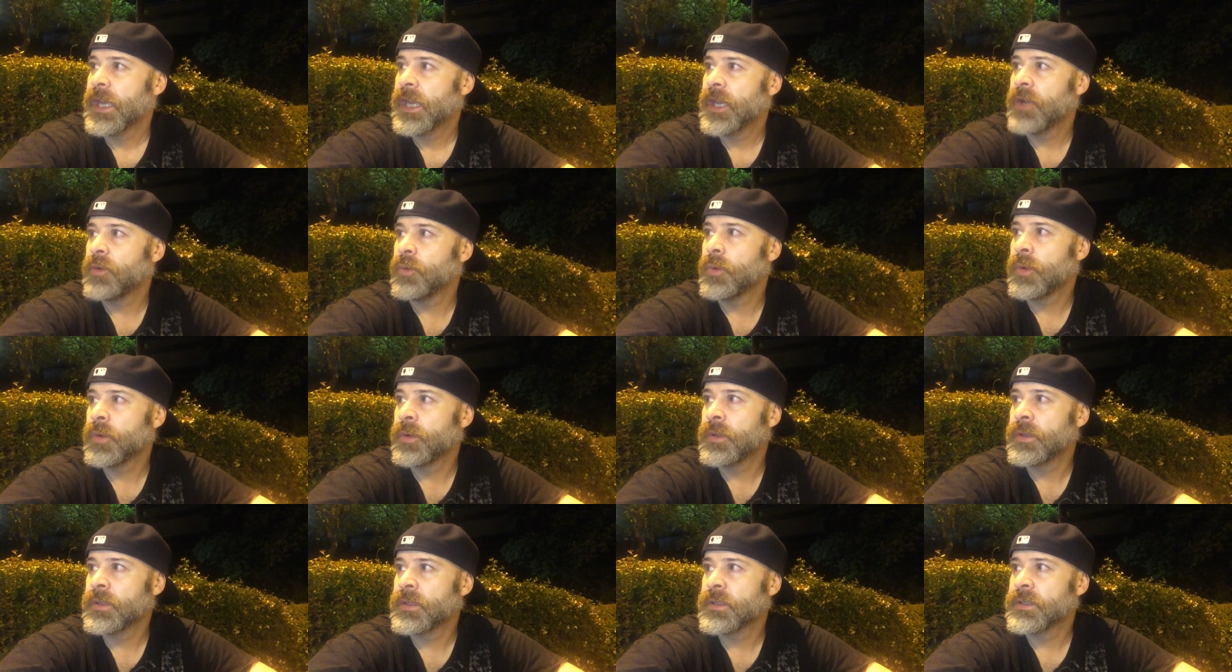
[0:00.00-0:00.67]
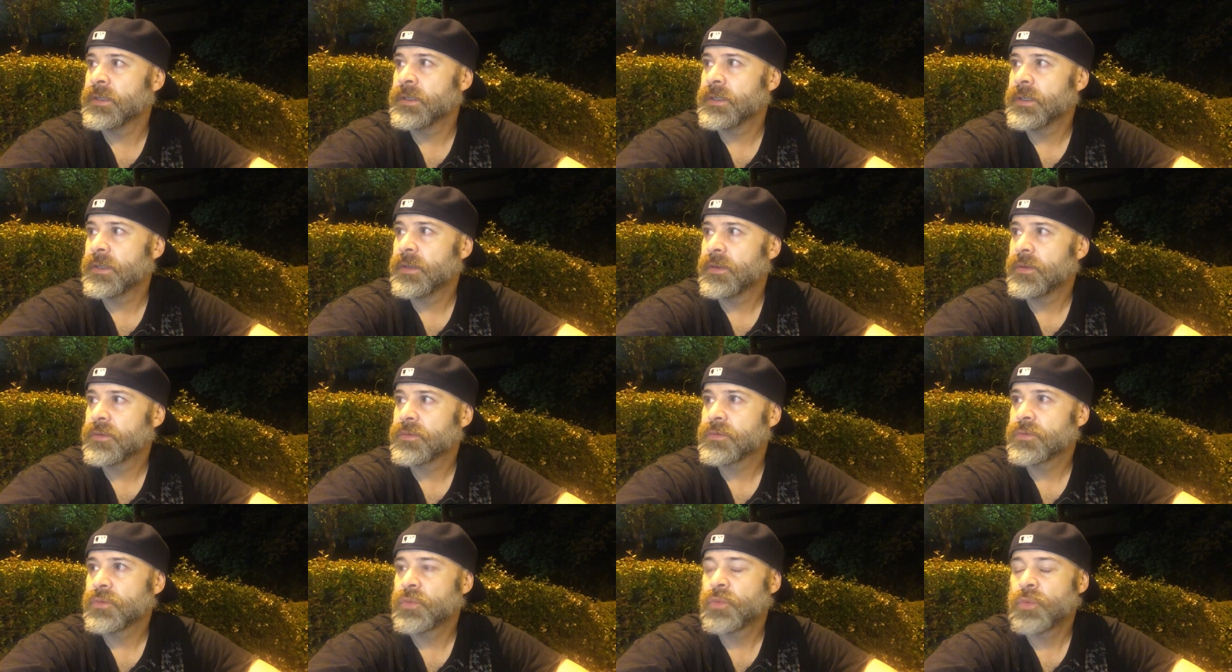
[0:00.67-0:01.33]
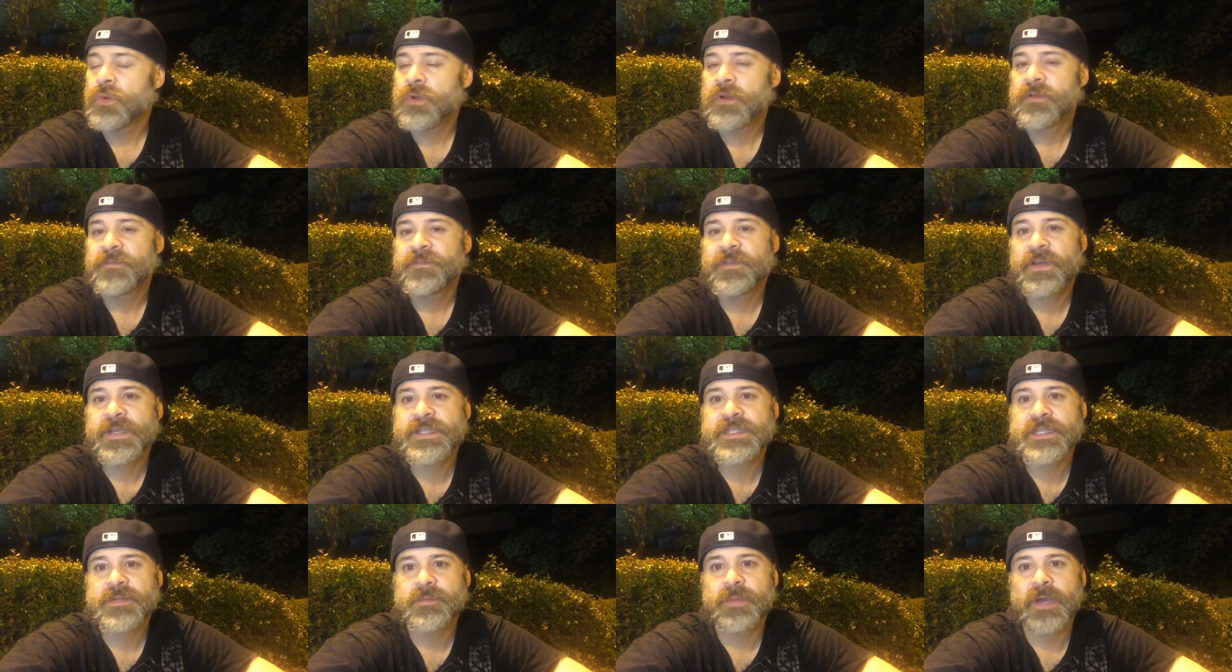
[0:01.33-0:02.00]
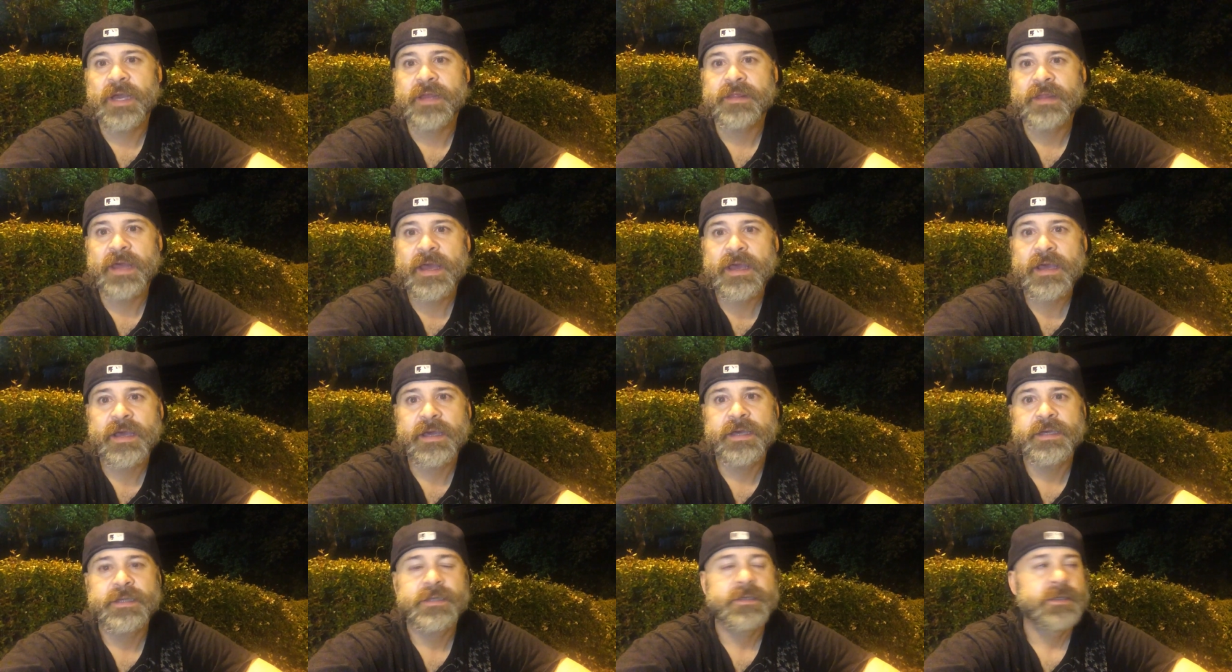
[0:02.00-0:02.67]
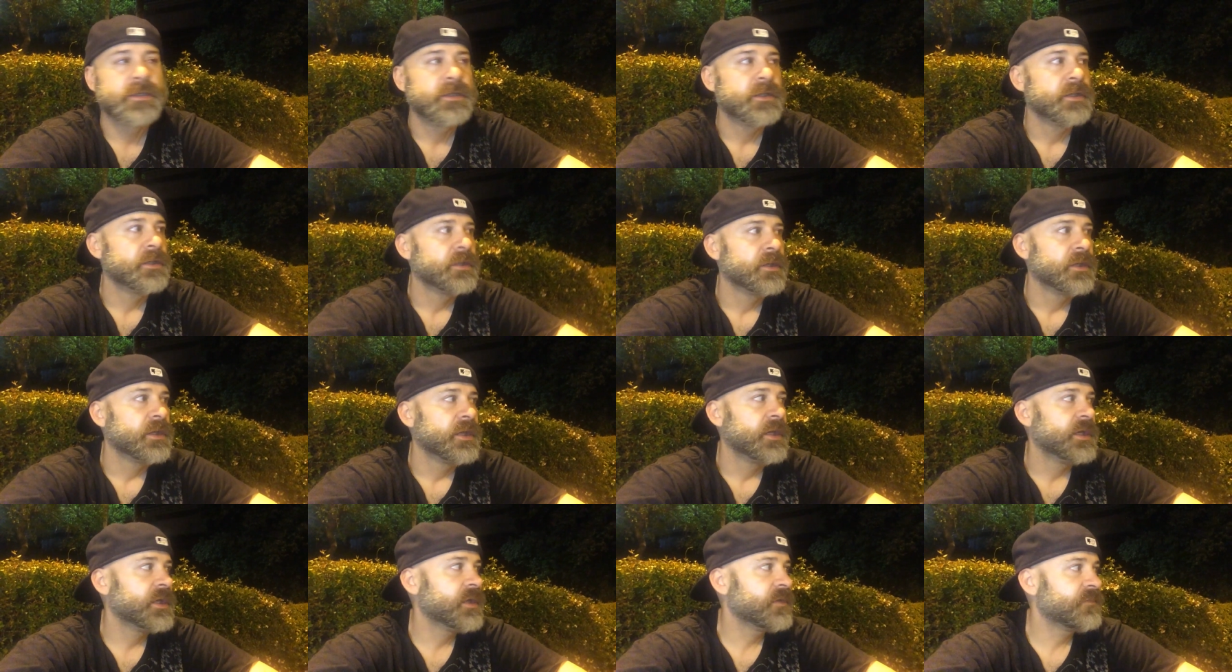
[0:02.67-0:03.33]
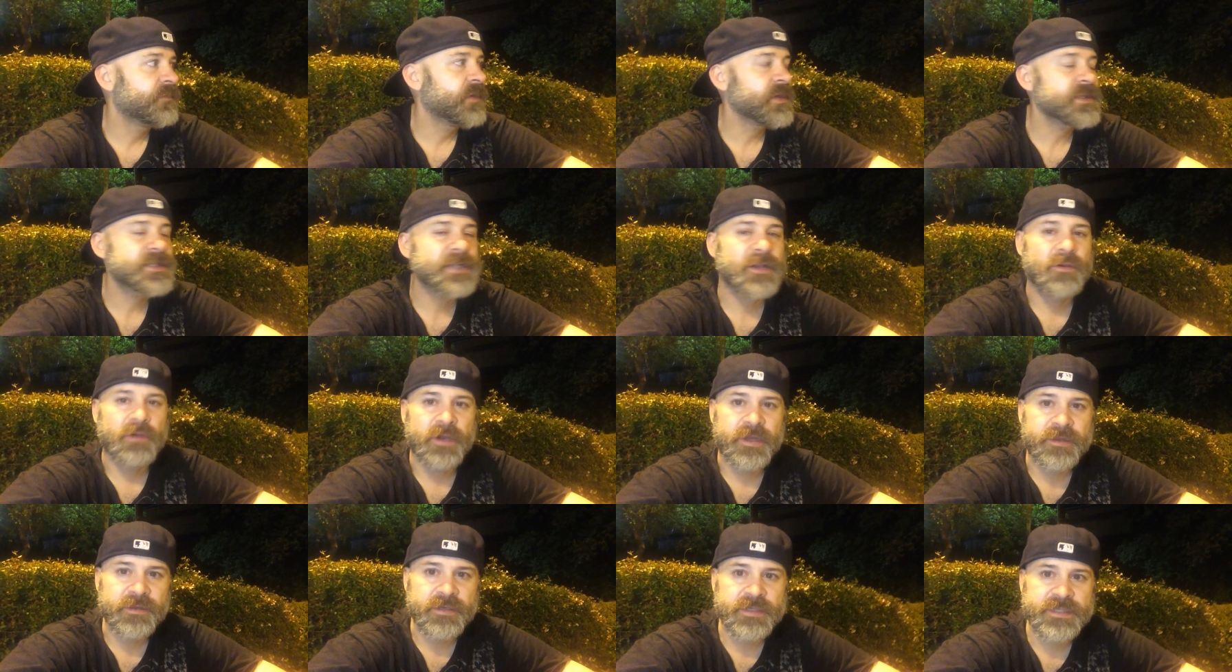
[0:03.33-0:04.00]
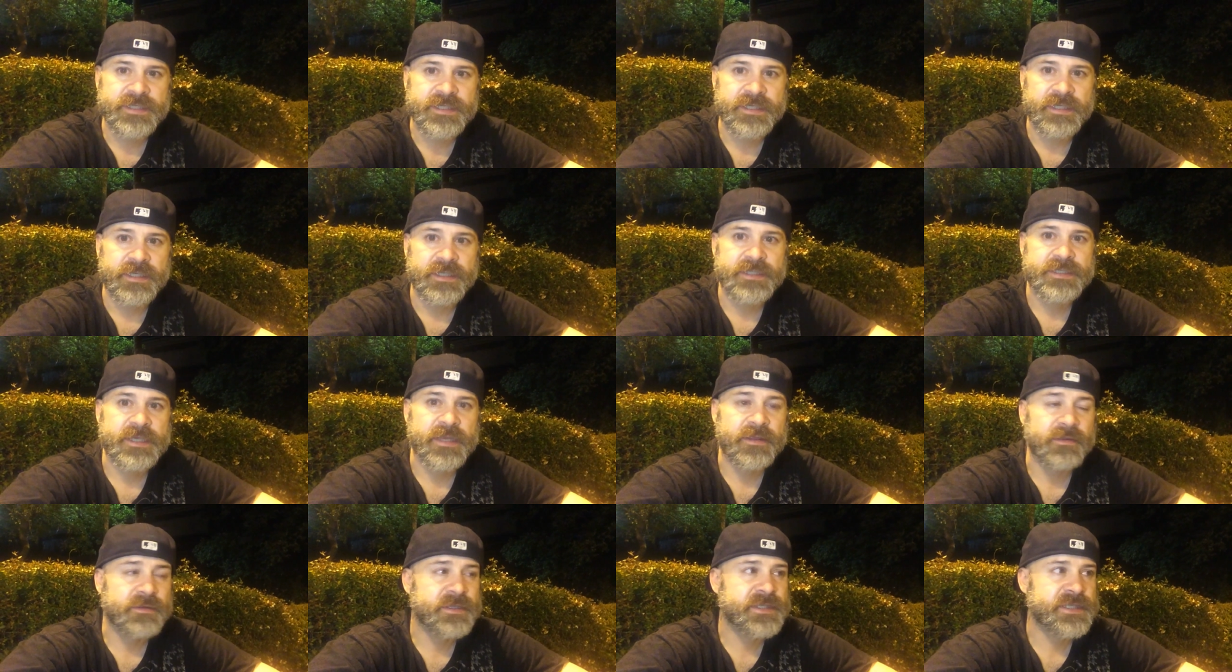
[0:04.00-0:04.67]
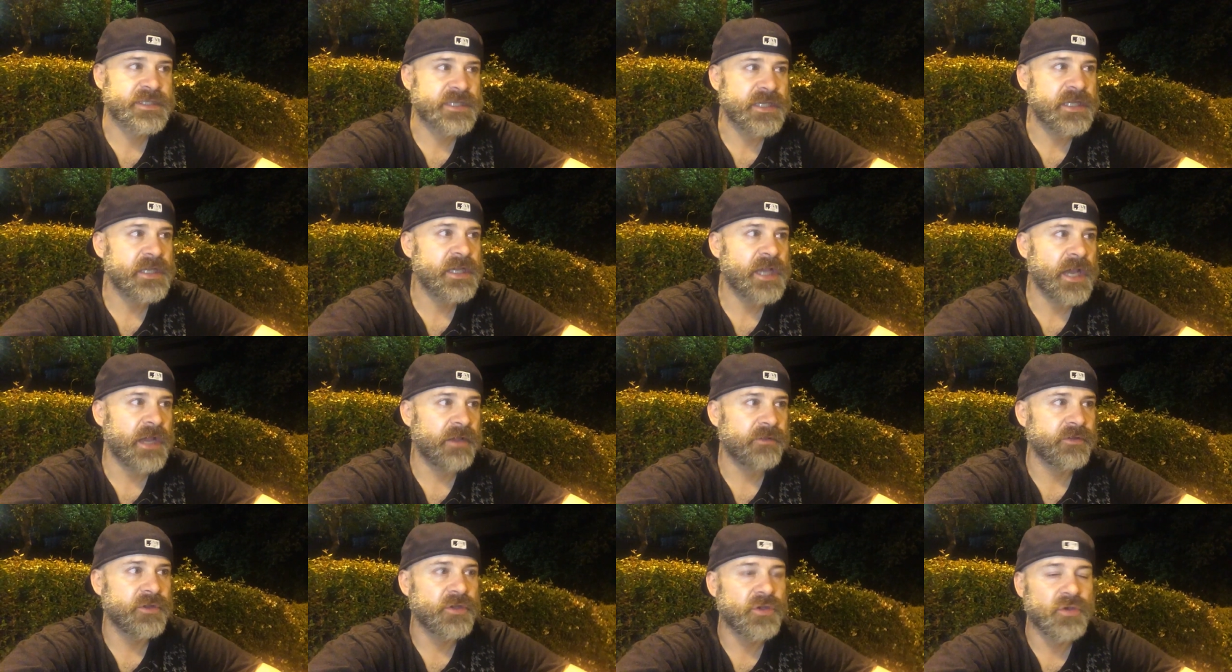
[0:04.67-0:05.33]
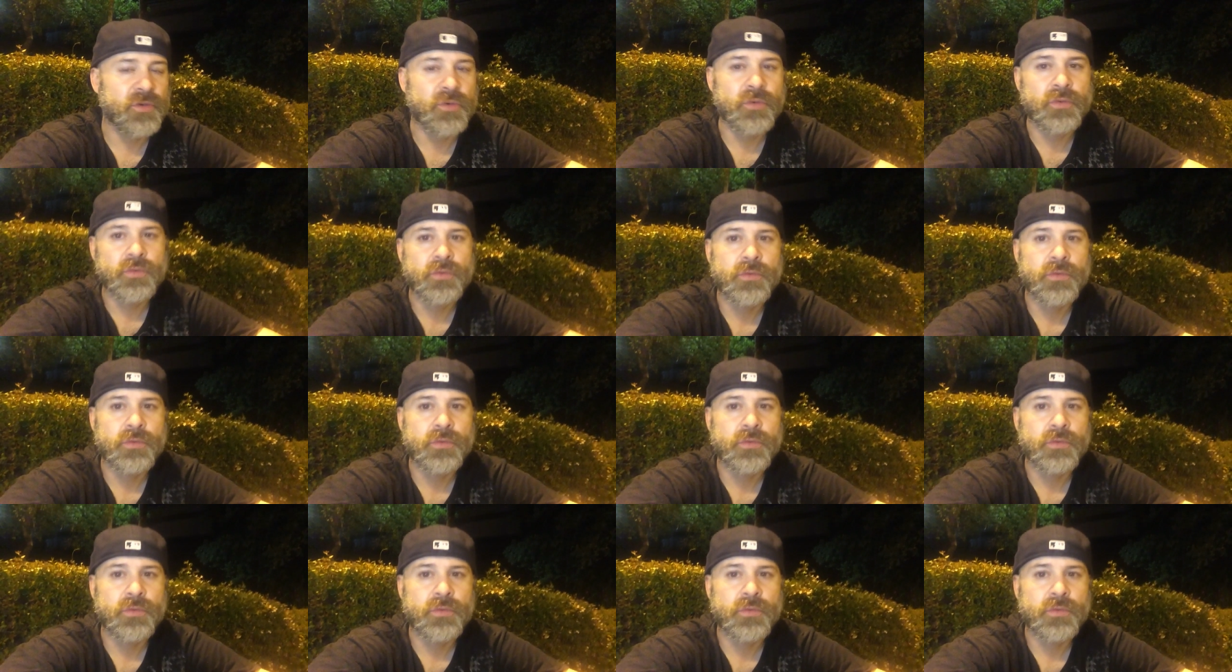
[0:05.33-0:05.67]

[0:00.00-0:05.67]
And when we're affected by that, it affects how others see us. Others see how you